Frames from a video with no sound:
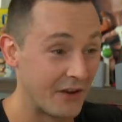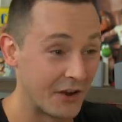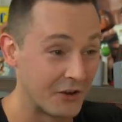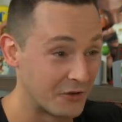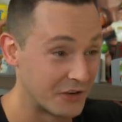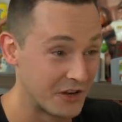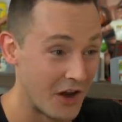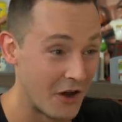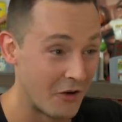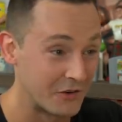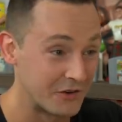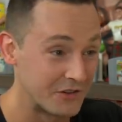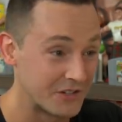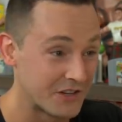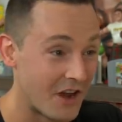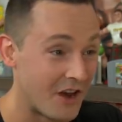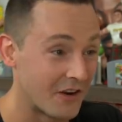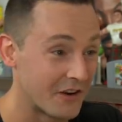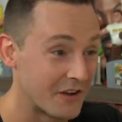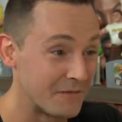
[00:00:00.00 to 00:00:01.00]
hundred dollars
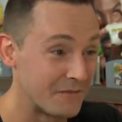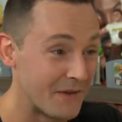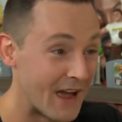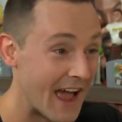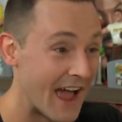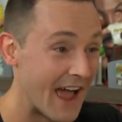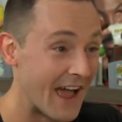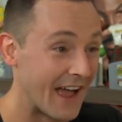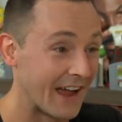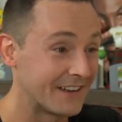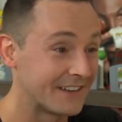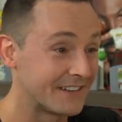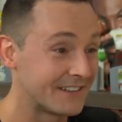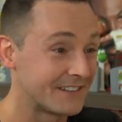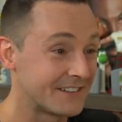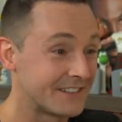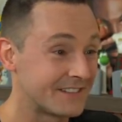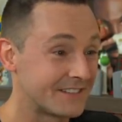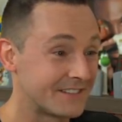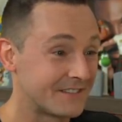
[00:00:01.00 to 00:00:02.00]
on him at
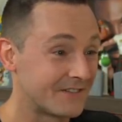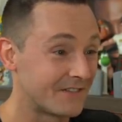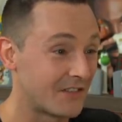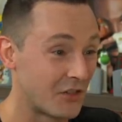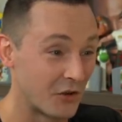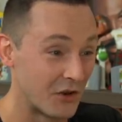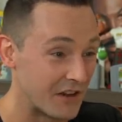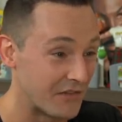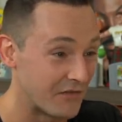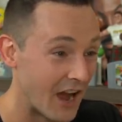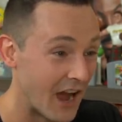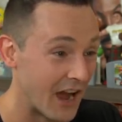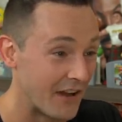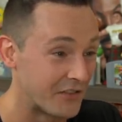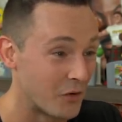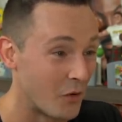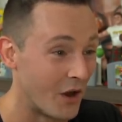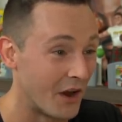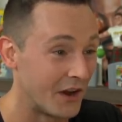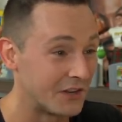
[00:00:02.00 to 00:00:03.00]
thirty-five
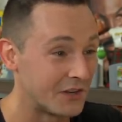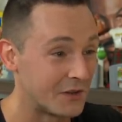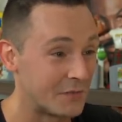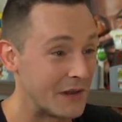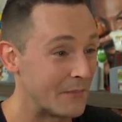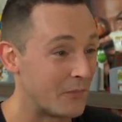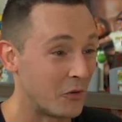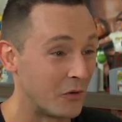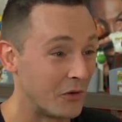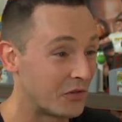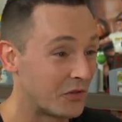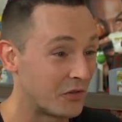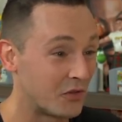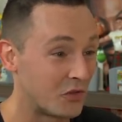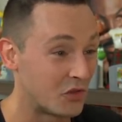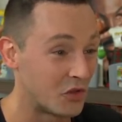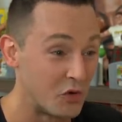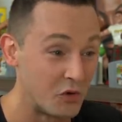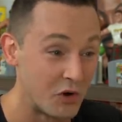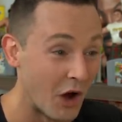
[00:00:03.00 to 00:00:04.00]
to one to people with
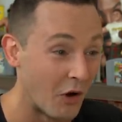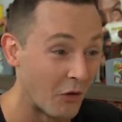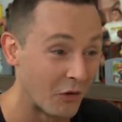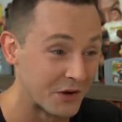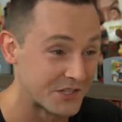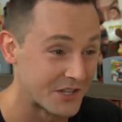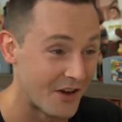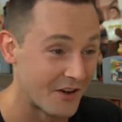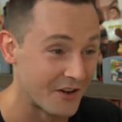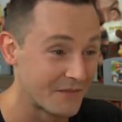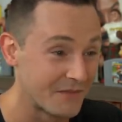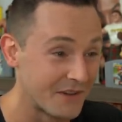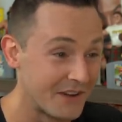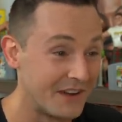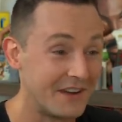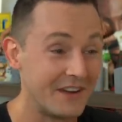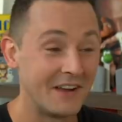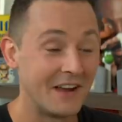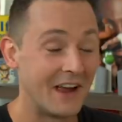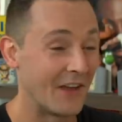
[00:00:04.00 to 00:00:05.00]
two dollars on them
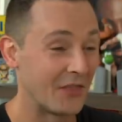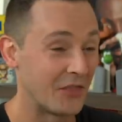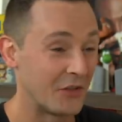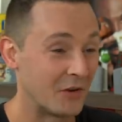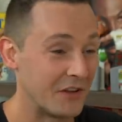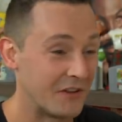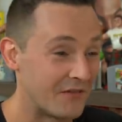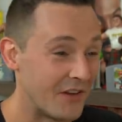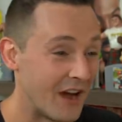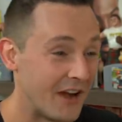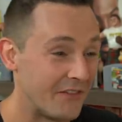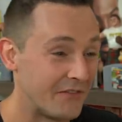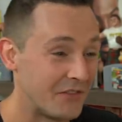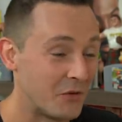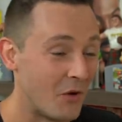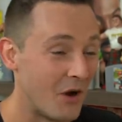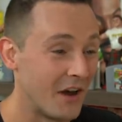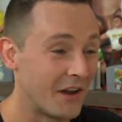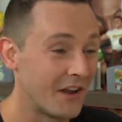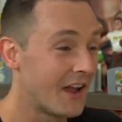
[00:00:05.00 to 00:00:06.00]
at thirty-five to
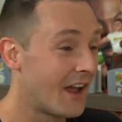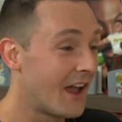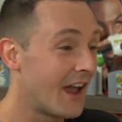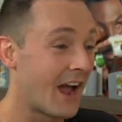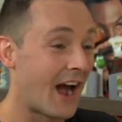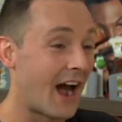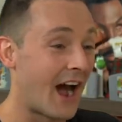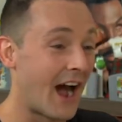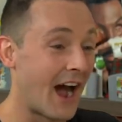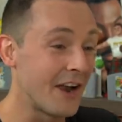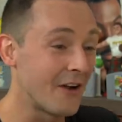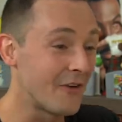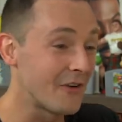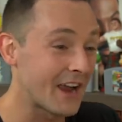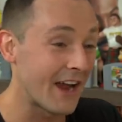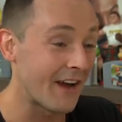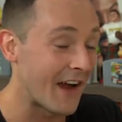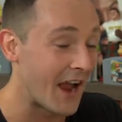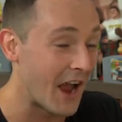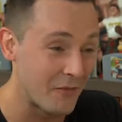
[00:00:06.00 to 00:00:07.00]
one. I don't
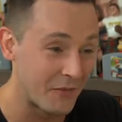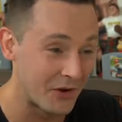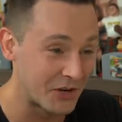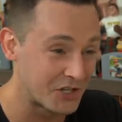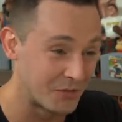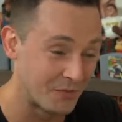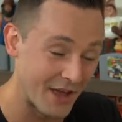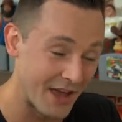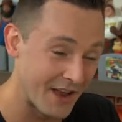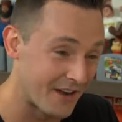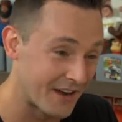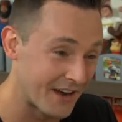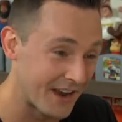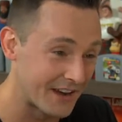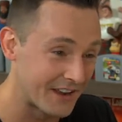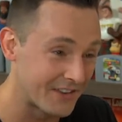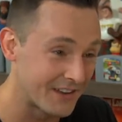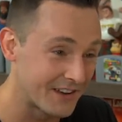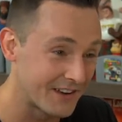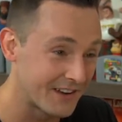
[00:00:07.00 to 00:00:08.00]
care how much you bet on
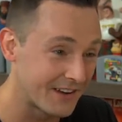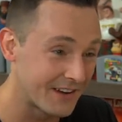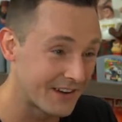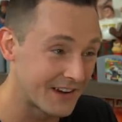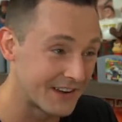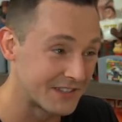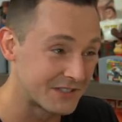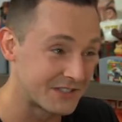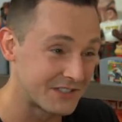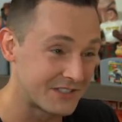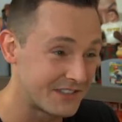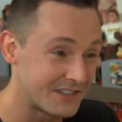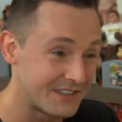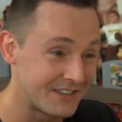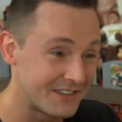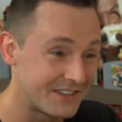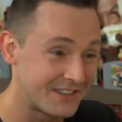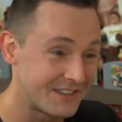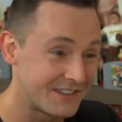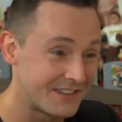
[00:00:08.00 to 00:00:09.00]
anything because
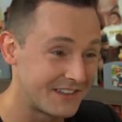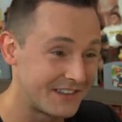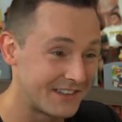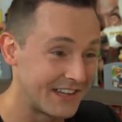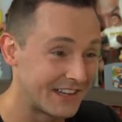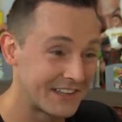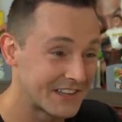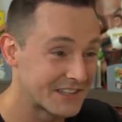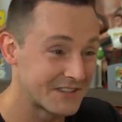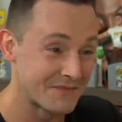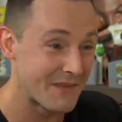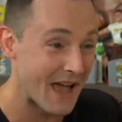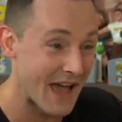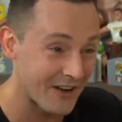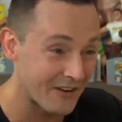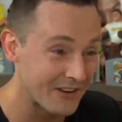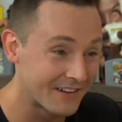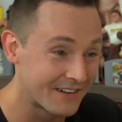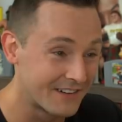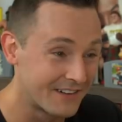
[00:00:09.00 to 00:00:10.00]
it doesn't
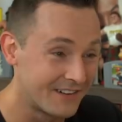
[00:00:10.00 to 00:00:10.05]
matter.